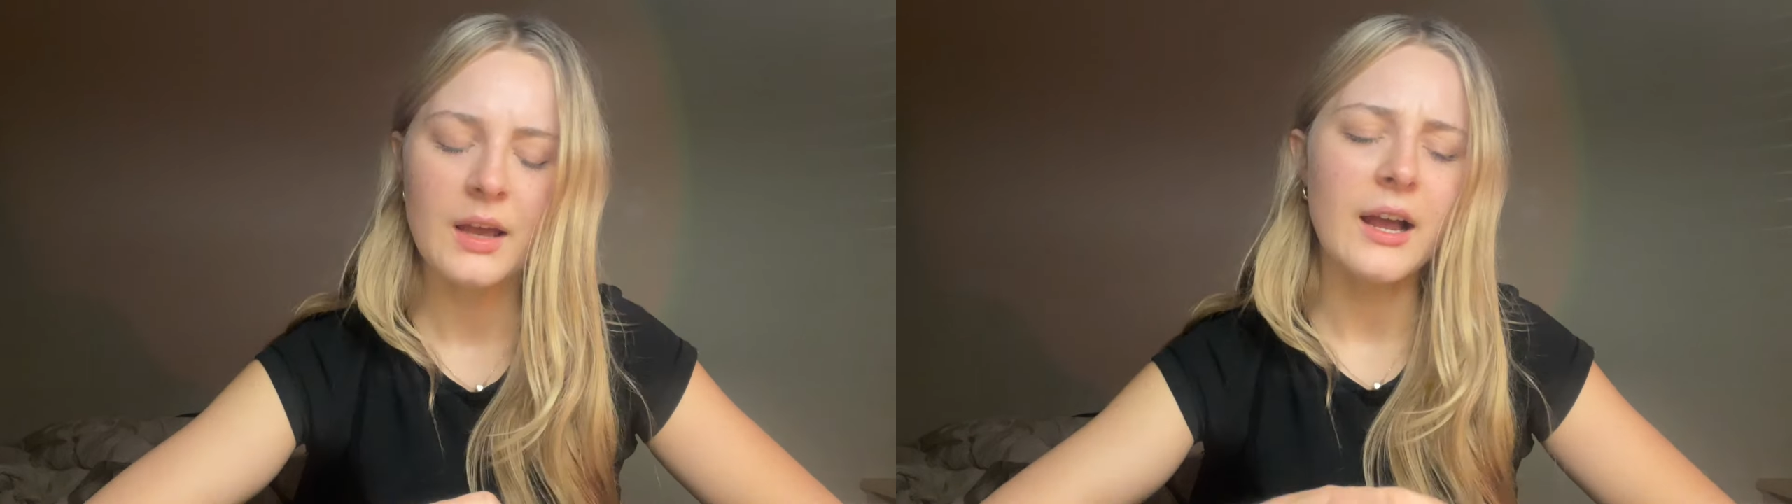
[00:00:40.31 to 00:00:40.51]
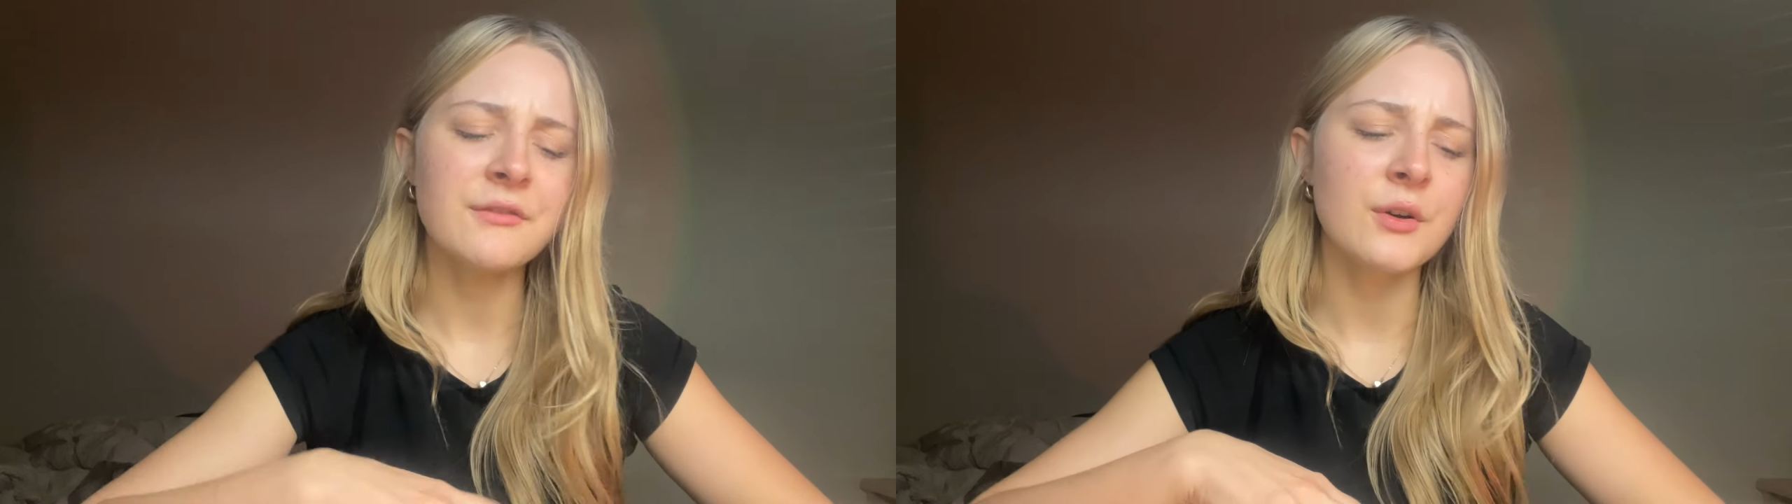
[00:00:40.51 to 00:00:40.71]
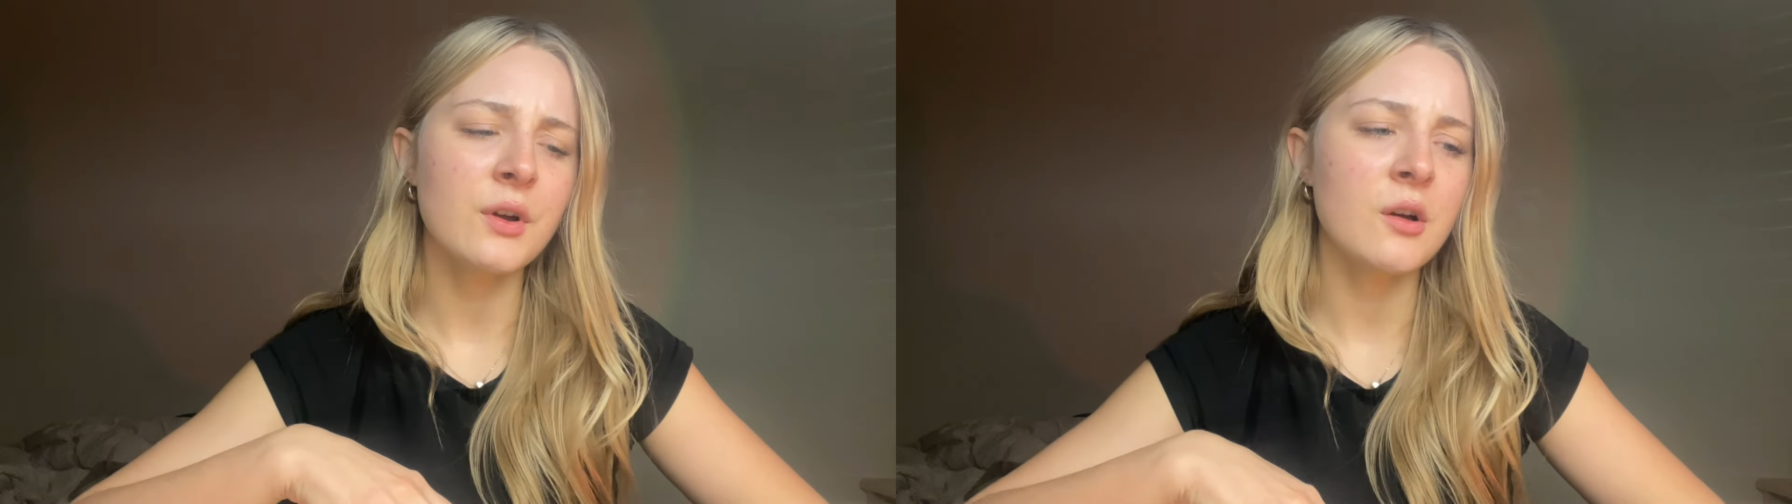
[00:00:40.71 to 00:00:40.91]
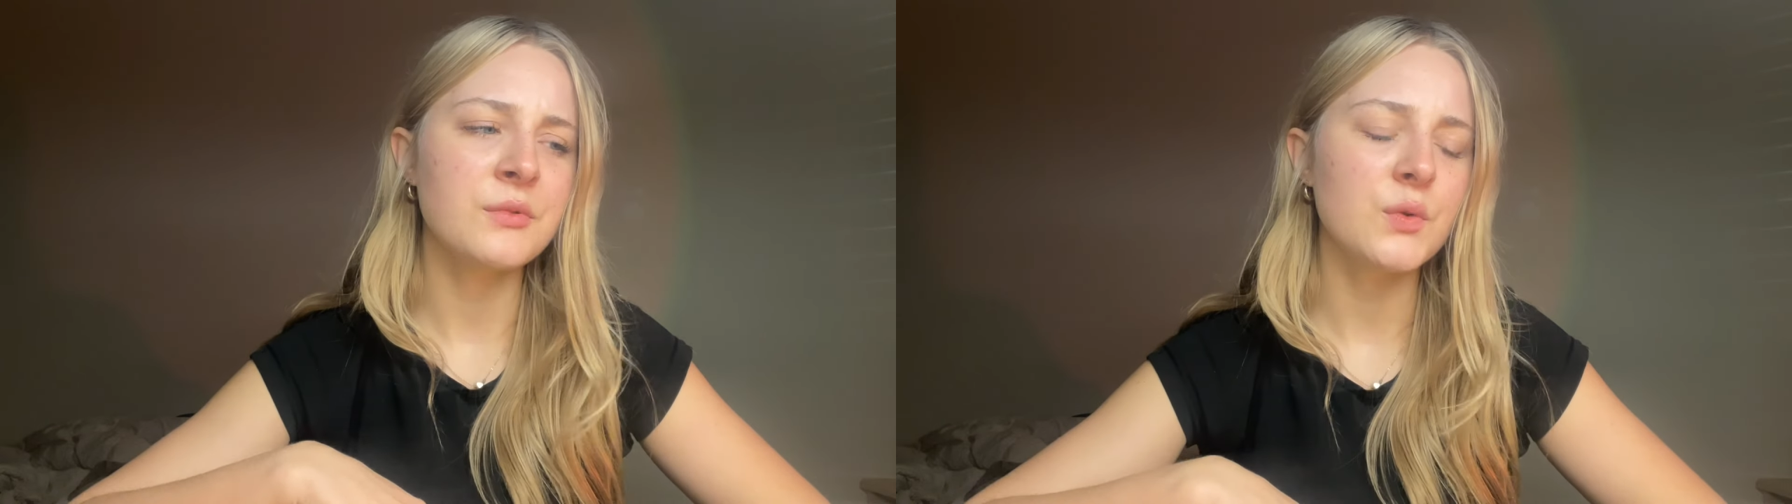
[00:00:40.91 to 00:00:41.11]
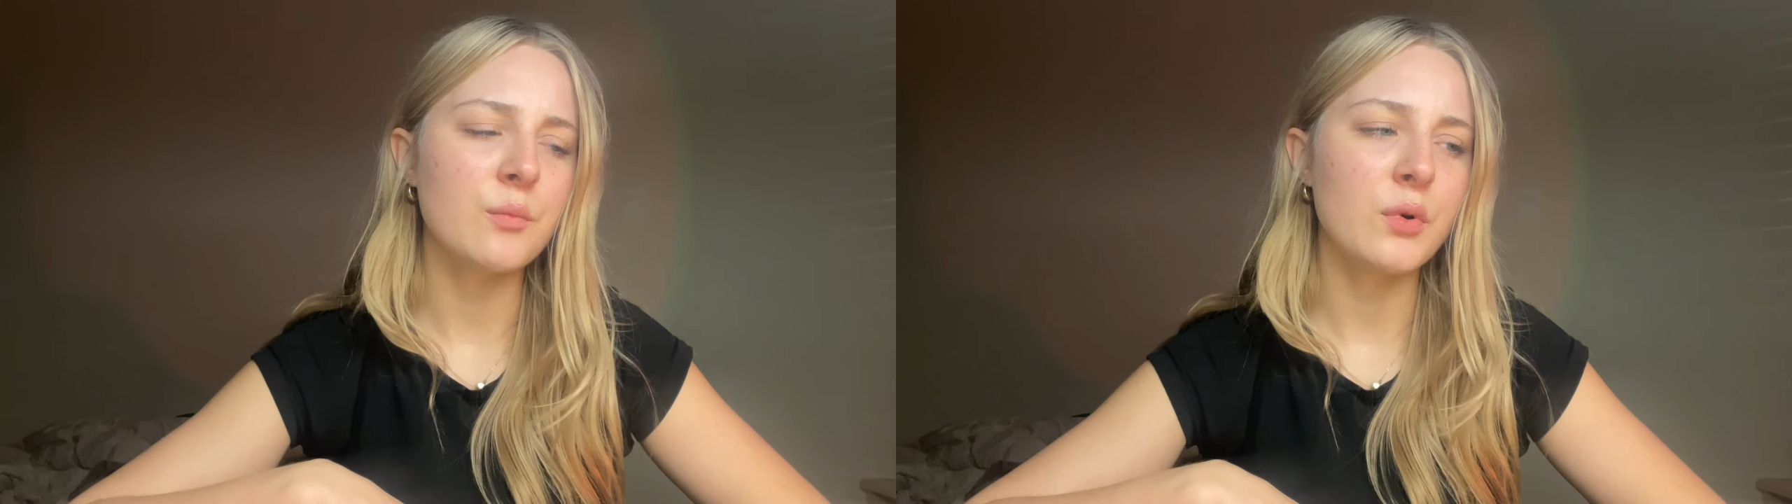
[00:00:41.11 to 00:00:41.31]
I've now come
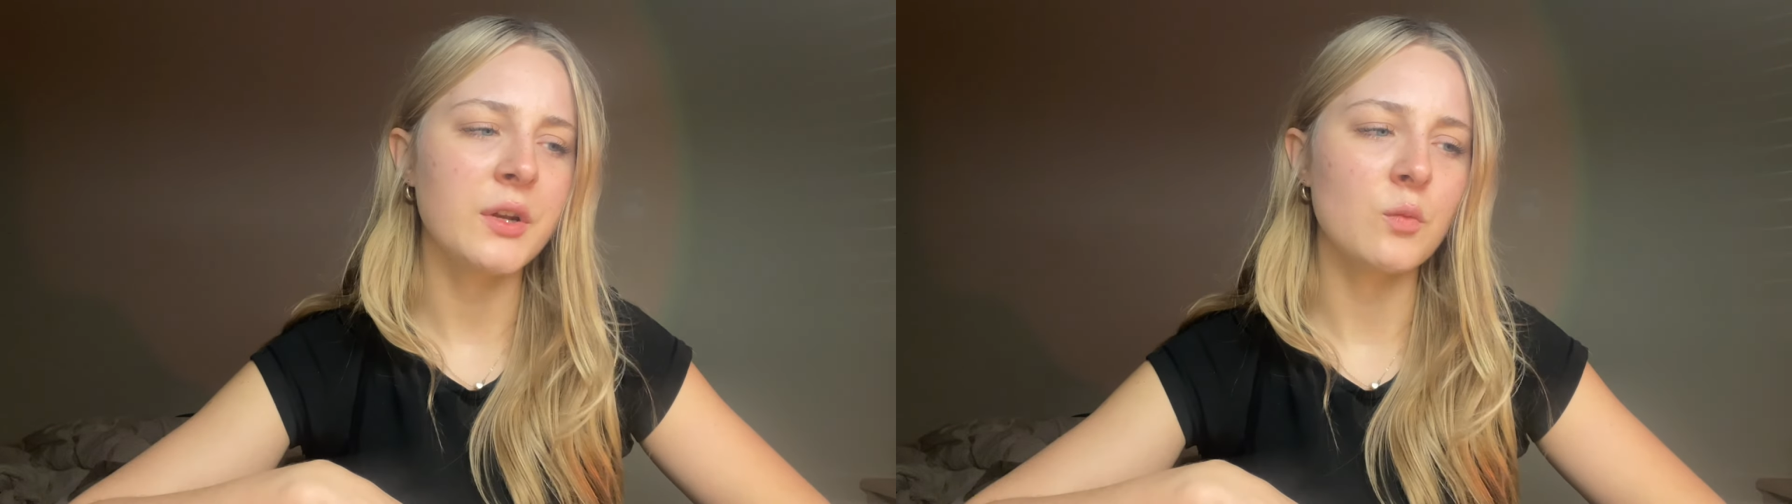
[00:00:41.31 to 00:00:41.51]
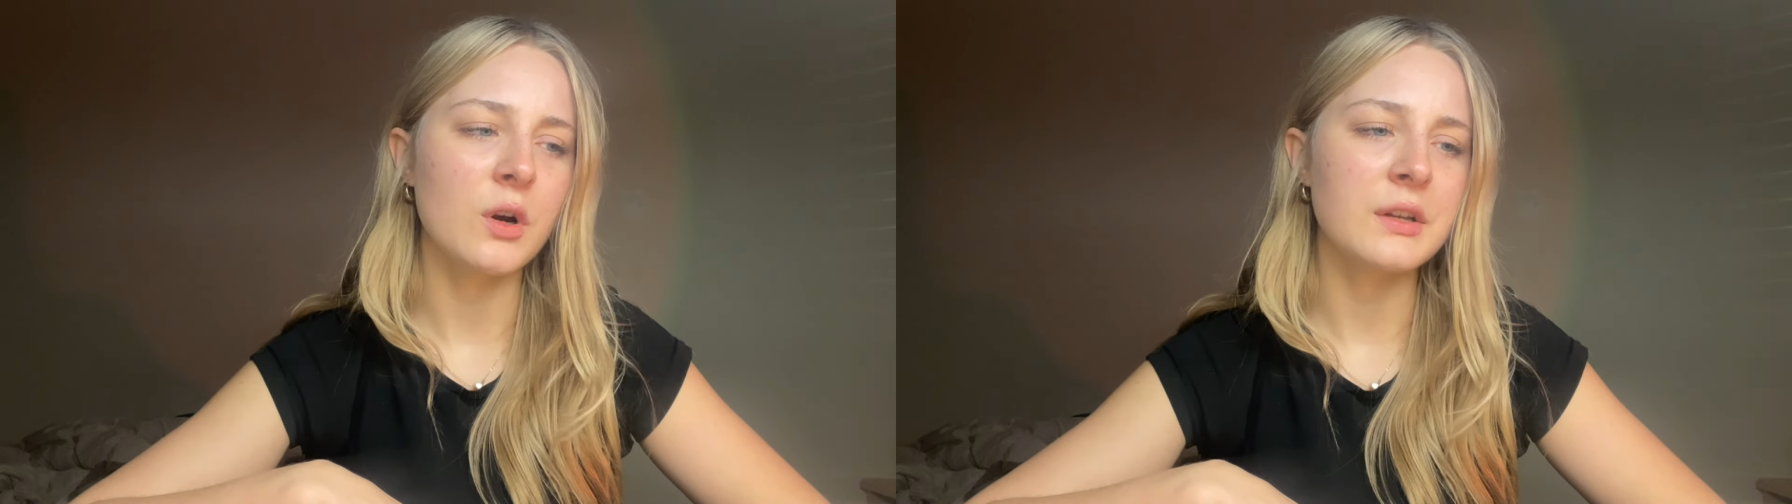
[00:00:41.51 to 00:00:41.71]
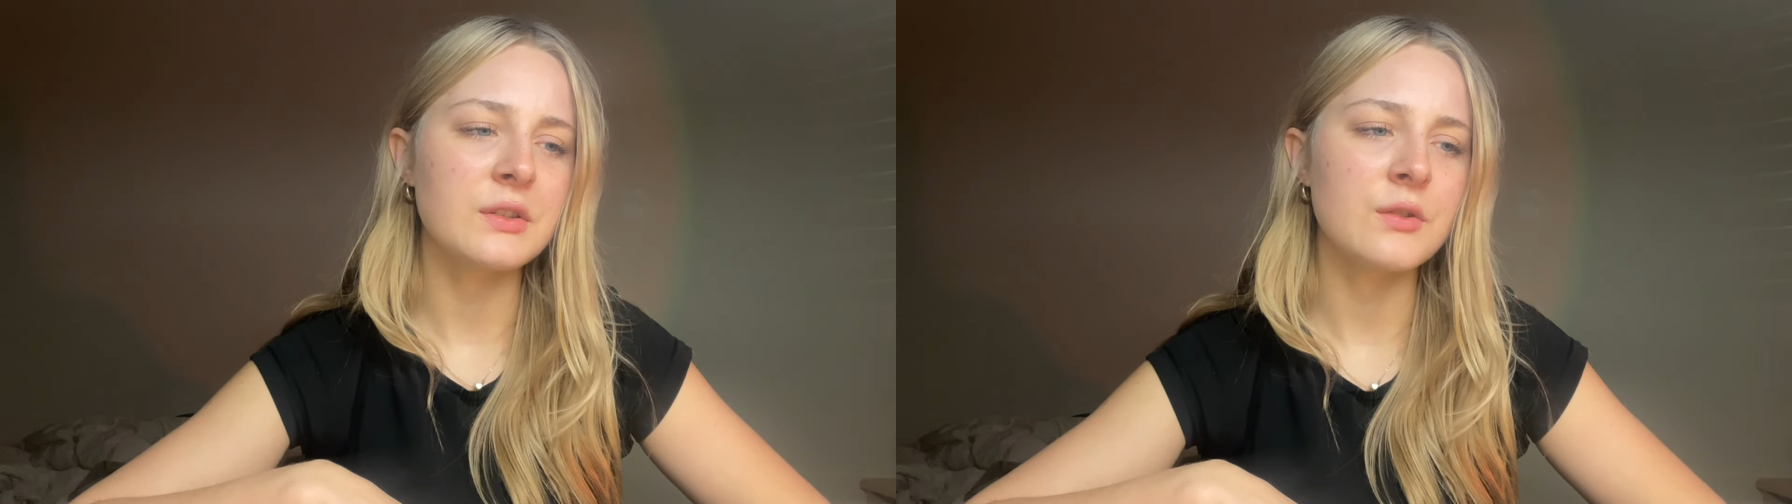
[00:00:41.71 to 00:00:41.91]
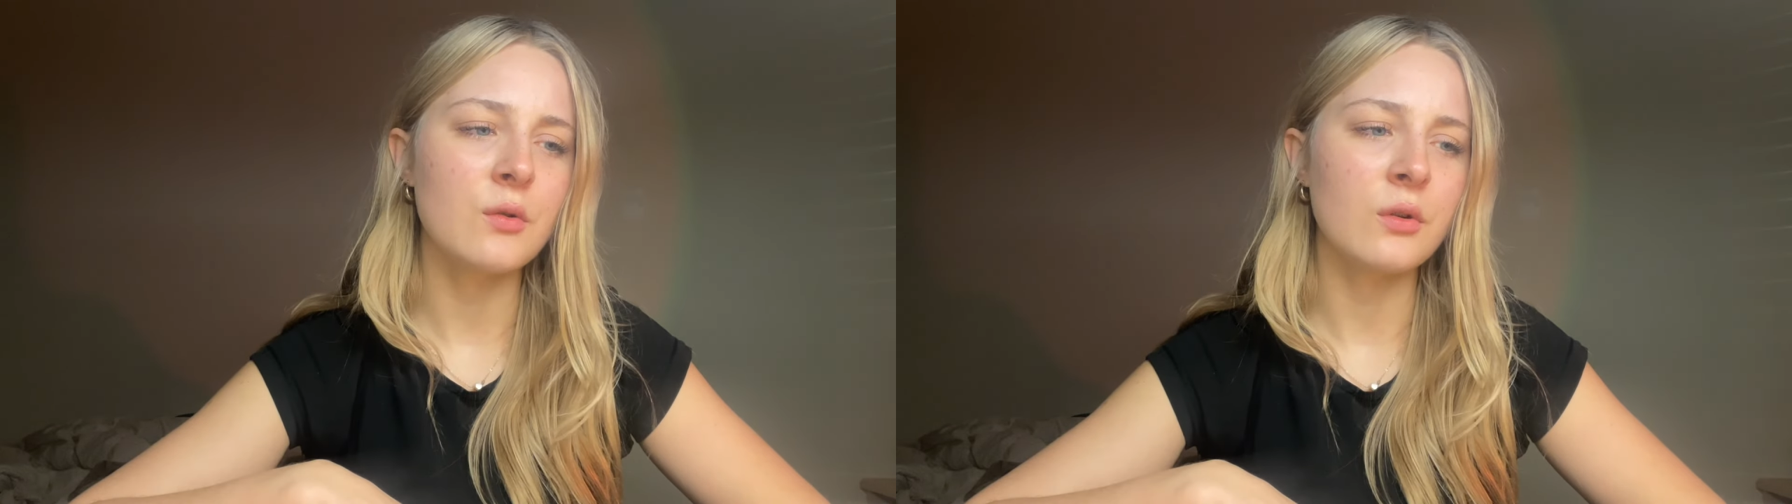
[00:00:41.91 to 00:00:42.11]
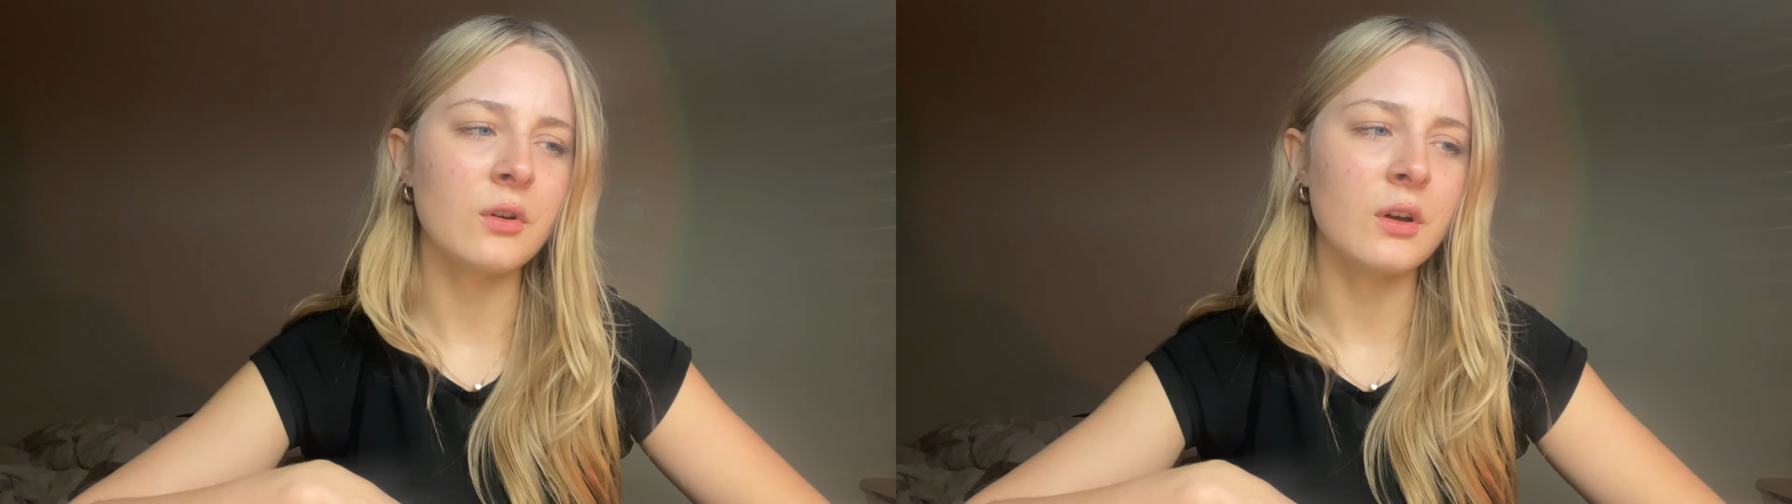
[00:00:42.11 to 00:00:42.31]
to a point where it's no
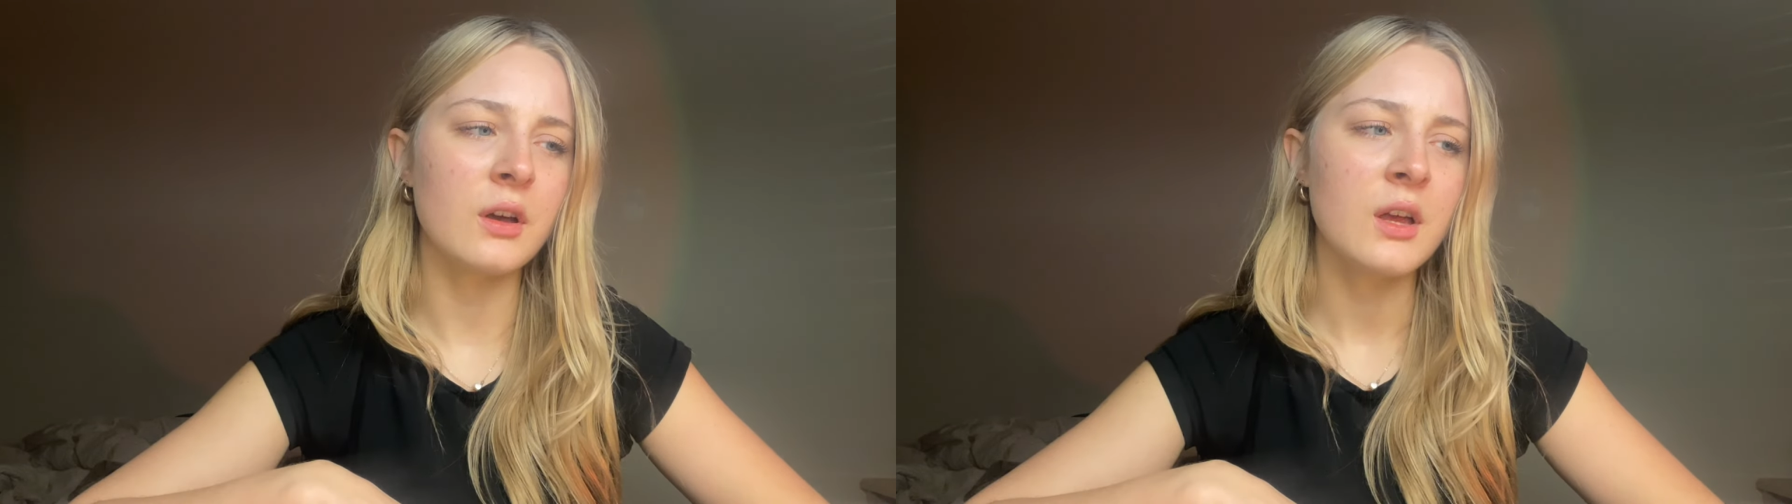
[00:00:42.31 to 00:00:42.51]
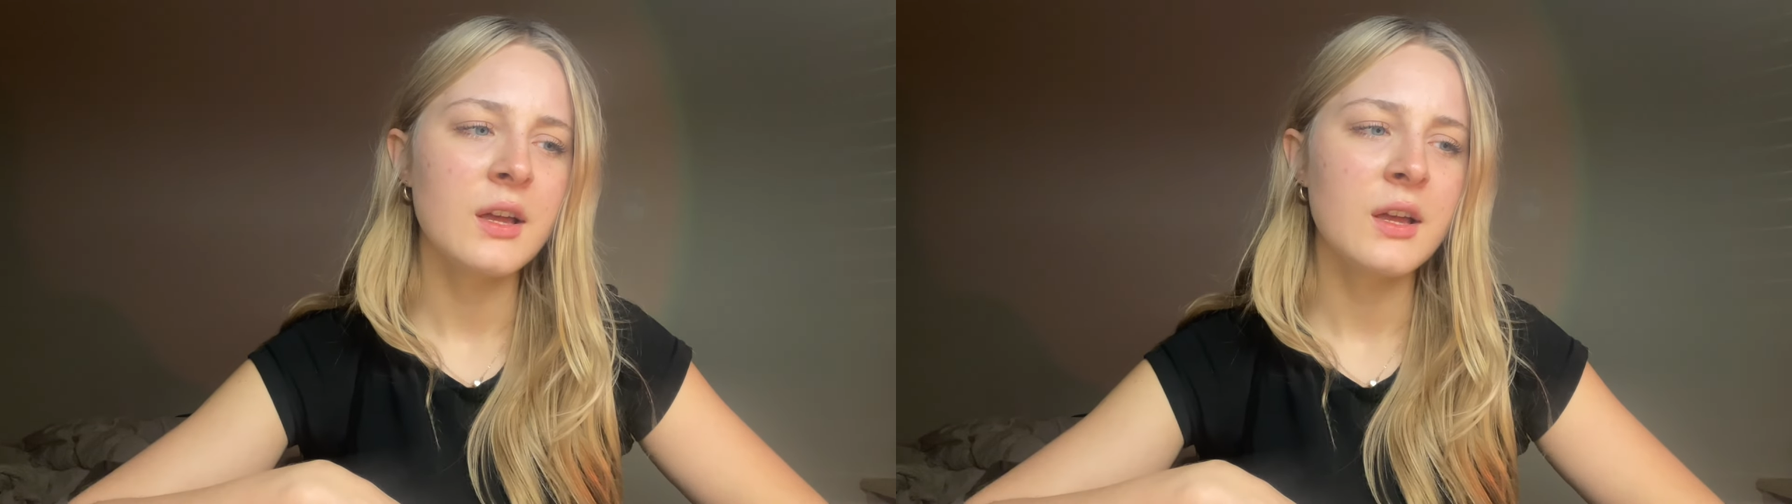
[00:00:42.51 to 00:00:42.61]
longer